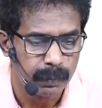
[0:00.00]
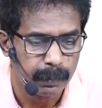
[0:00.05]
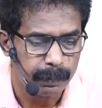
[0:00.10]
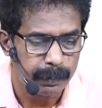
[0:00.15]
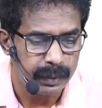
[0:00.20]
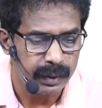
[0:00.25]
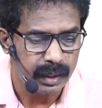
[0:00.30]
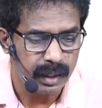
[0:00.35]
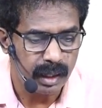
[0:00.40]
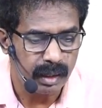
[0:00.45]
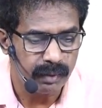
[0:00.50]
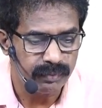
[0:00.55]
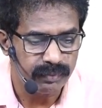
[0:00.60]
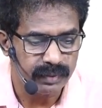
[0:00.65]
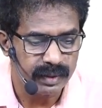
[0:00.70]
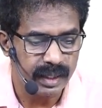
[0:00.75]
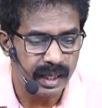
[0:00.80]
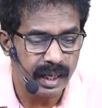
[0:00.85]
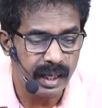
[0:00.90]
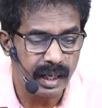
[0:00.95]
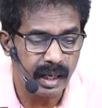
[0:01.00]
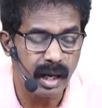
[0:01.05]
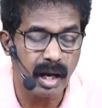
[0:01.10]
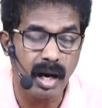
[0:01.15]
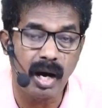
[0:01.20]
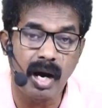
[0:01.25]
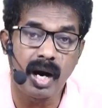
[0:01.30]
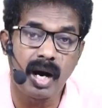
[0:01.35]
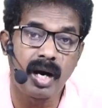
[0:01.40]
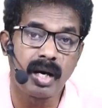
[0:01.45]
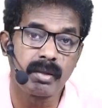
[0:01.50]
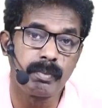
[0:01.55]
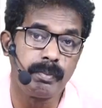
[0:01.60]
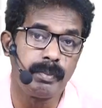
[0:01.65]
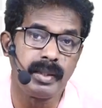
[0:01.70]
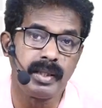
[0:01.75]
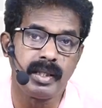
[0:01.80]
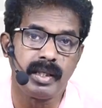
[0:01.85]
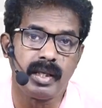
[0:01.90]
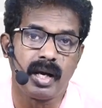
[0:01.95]
P of A or
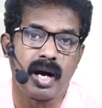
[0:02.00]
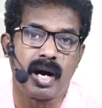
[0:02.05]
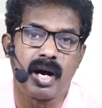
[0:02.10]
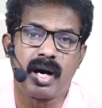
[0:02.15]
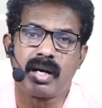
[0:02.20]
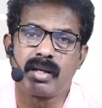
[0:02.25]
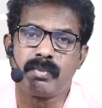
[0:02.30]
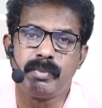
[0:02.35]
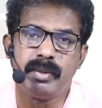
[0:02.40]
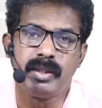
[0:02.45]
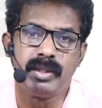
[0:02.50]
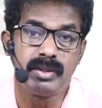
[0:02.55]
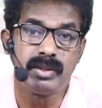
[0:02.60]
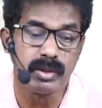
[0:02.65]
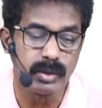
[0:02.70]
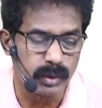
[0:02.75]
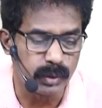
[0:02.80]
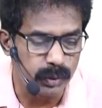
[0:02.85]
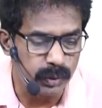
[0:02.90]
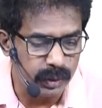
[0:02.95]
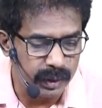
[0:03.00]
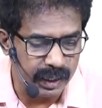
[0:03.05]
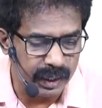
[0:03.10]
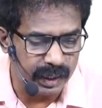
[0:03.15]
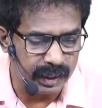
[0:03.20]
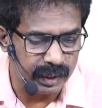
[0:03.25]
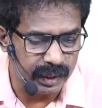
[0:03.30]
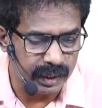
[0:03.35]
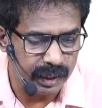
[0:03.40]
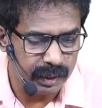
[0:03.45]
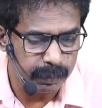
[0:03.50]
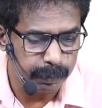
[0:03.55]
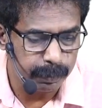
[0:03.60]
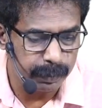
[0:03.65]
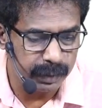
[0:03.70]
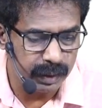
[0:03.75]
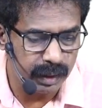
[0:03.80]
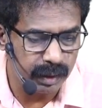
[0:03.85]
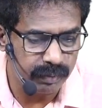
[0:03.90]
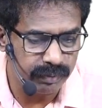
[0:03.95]
B, R means union, right?
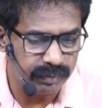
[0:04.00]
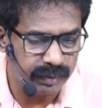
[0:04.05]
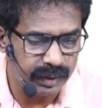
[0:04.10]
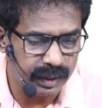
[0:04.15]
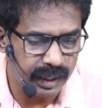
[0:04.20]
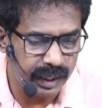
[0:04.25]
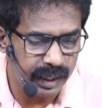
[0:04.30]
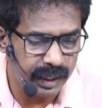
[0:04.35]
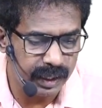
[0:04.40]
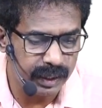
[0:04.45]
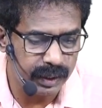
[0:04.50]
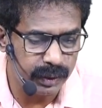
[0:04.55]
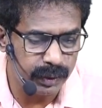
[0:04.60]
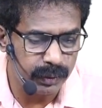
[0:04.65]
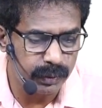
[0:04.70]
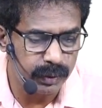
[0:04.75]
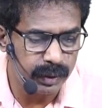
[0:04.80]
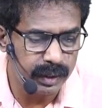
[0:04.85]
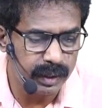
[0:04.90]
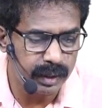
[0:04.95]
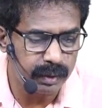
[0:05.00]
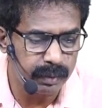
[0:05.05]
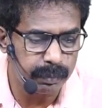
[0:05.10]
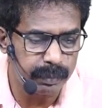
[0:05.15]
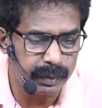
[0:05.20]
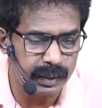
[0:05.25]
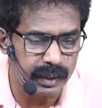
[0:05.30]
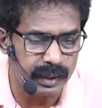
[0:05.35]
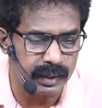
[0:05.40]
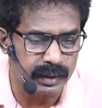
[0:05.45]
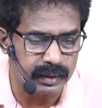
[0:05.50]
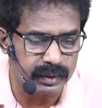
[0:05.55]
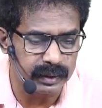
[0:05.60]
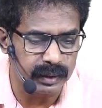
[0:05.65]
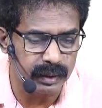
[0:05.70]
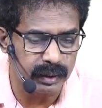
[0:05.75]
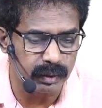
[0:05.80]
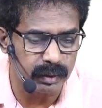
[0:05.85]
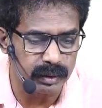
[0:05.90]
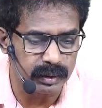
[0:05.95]
P of A union B is
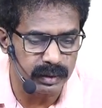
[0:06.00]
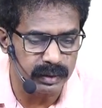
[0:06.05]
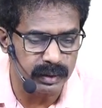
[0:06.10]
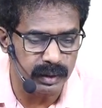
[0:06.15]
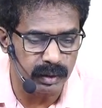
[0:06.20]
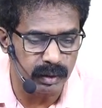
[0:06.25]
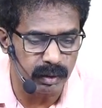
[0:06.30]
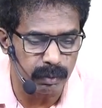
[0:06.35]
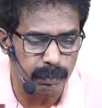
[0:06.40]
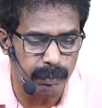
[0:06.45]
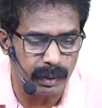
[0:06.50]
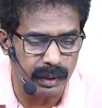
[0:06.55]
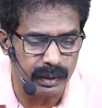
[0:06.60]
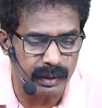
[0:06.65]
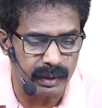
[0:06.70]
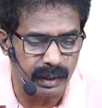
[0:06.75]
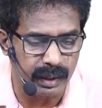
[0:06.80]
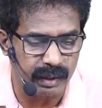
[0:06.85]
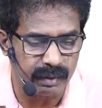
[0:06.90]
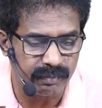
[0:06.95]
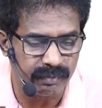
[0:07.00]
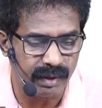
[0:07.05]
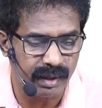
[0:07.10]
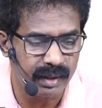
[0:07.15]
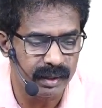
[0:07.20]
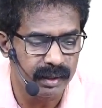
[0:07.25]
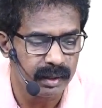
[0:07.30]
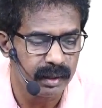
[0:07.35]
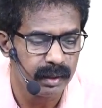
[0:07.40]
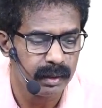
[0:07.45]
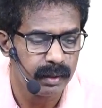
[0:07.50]
equal to 0.85.